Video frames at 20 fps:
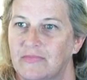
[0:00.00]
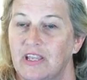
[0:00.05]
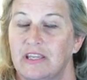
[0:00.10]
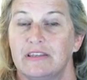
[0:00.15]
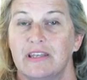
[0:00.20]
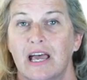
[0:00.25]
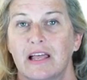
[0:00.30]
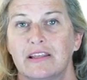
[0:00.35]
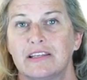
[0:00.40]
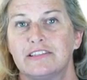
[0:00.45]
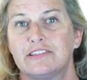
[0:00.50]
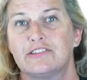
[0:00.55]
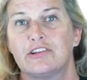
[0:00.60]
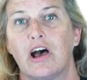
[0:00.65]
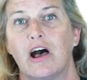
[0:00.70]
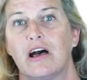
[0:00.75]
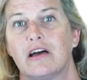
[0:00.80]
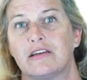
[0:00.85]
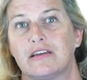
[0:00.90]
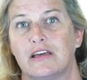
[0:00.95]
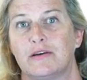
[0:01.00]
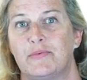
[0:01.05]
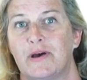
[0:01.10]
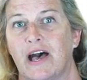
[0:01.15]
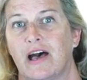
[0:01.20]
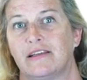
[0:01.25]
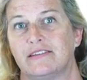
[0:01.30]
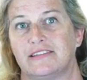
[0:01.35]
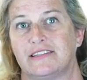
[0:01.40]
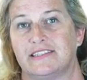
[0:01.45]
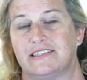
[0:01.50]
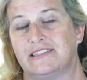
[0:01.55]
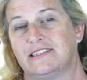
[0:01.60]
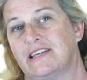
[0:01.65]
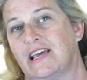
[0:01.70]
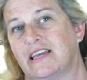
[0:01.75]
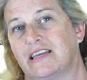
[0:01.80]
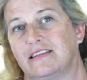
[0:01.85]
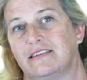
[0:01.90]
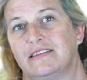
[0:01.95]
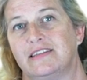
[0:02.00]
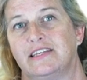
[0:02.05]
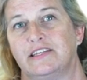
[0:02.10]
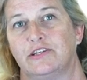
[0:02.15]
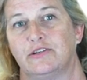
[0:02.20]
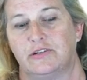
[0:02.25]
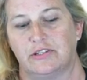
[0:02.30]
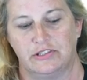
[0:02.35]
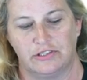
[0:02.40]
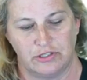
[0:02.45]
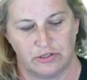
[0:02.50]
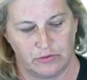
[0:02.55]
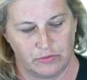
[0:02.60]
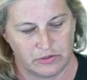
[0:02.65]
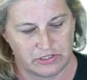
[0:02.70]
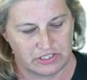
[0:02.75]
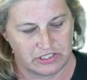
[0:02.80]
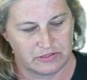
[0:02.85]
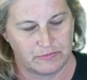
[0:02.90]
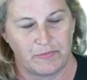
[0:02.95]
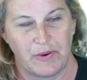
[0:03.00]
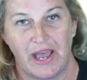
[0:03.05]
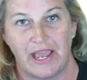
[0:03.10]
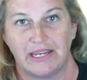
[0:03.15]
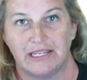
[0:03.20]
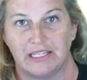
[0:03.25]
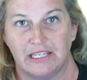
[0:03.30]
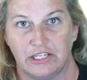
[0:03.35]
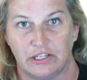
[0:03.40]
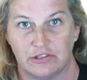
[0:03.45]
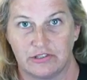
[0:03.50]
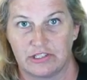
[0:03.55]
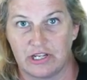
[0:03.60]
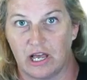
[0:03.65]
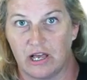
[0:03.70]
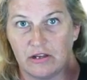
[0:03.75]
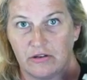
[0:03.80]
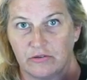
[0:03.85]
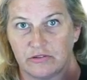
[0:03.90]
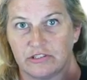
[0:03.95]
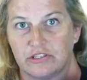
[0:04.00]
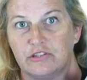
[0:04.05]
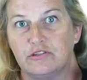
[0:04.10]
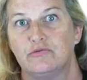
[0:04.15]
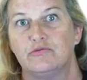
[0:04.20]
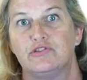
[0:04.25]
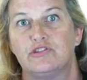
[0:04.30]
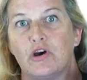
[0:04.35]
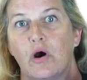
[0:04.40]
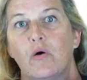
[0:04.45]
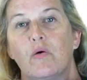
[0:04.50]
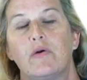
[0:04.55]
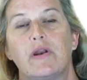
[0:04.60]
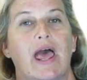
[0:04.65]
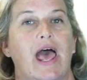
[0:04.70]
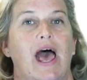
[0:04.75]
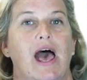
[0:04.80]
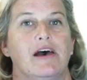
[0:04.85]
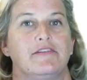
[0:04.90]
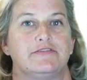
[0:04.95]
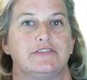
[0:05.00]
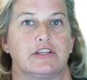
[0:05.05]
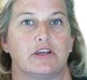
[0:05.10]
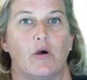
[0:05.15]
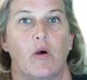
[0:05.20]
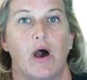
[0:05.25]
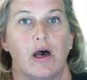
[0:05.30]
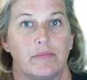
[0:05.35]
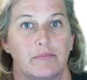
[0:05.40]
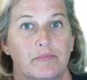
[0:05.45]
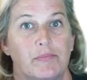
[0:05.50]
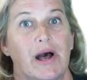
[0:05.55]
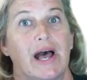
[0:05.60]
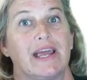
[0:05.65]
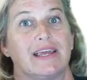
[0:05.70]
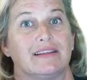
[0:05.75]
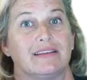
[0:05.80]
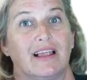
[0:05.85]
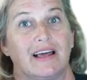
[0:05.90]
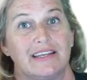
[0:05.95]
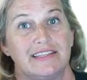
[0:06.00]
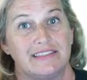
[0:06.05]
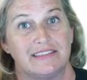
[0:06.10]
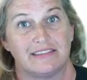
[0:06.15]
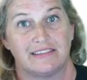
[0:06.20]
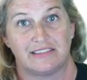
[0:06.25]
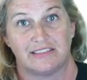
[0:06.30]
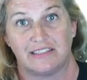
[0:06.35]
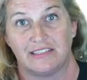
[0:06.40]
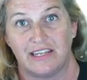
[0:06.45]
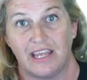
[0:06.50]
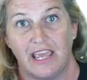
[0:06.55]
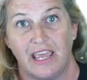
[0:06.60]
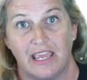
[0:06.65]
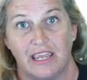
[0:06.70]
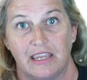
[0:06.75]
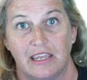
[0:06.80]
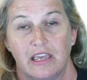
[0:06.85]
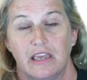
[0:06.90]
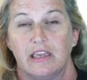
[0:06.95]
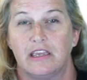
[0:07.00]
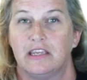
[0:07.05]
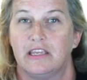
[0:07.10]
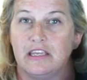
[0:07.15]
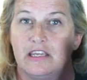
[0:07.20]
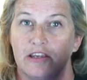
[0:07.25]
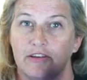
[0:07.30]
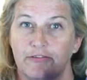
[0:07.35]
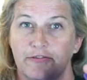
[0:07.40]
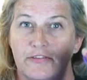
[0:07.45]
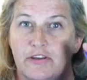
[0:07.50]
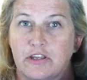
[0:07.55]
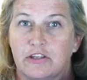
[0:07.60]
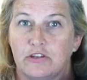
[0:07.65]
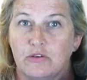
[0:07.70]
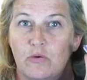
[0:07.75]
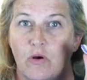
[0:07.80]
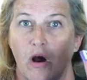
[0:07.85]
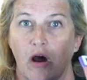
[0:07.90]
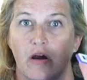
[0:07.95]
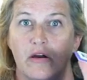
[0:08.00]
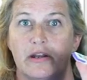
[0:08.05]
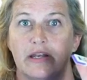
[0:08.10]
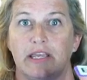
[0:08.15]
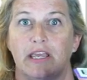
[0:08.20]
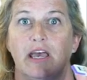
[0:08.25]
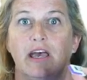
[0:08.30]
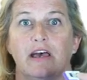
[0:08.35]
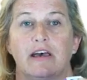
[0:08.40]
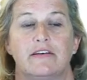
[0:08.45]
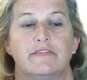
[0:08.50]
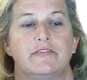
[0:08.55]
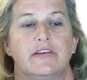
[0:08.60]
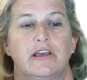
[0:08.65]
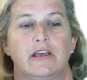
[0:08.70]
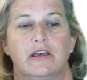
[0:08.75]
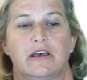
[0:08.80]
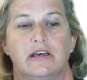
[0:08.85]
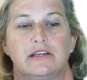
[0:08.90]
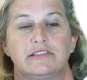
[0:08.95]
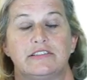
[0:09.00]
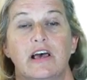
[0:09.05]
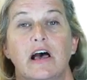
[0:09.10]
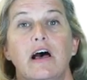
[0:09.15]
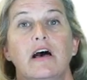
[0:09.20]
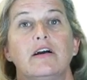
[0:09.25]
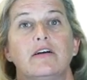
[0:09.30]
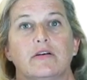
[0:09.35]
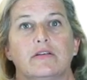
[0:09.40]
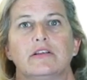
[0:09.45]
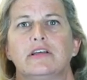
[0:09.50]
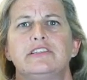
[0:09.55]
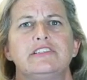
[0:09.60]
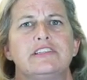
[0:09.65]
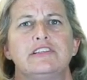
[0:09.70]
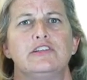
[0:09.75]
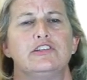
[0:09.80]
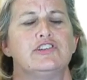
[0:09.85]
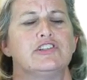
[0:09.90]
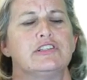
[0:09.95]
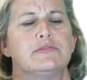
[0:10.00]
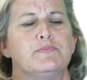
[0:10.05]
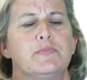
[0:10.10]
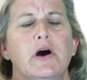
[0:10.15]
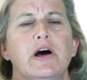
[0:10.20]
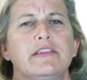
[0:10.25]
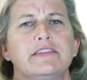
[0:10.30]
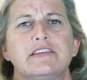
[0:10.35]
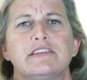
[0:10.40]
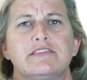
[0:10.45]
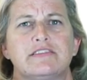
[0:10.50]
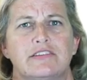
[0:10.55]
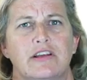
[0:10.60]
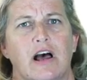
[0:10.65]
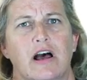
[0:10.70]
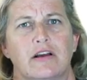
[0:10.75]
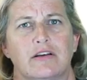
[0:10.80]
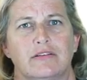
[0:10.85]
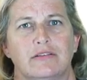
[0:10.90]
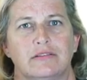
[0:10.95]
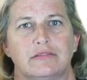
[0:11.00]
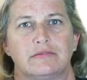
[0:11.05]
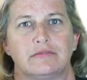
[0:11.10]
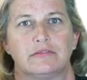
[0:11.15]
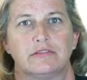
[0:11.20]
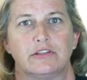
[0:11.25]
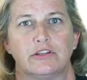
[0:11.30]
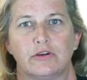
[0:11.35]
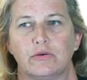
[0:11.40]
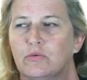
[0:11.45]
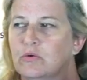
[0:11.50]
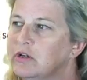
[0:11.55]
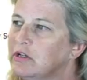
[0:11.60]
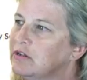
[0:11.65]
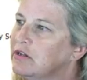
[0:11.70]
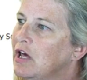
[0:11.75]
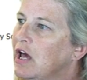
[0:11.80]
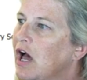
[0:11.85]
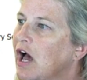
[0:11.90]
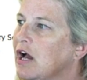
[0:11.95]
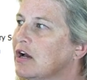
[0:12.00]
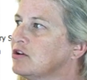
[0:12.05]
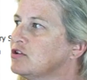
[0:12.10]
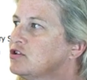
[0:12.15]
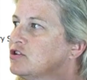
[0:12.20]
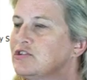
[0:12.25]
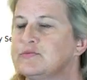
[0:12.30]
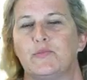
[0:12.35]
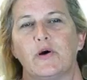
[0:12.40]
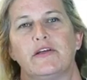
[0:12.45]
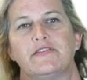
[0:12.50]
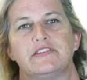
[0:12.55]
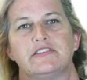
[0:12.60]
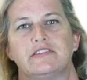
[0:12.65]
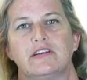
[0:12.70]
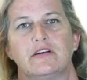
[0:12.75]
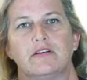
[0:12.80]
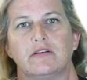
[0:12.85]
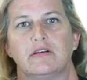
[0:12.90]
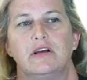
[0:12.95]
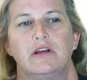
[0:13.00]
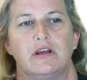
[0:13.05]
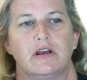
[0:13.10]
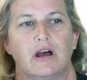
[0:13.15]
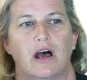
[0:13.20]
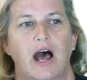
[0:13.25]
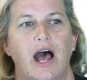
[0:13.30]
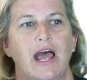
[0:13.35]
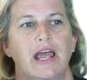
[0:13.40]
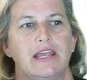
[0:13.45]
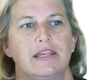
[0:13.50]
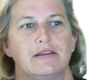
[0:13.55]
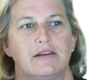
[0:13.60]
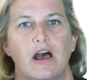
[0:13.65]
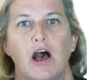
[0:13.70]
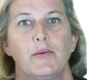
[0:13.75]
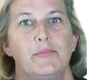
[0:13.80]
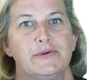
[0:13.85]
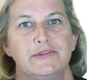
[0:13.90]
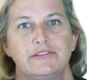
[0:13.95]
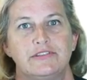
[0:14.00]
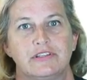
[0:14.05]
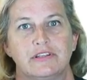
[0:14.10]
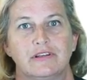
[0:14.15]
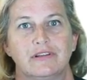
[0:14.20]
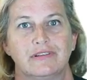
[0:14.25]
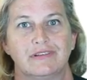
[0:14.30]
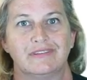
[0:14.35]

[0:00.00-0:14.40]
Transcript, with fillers: now let's talk about the second thing you can do, which is binding your dongle. So you don't have to go out and buy a license today if you already have a dongle. Let's say you just bought this dongle you know, what the heck? You just bought this dongle. I, up until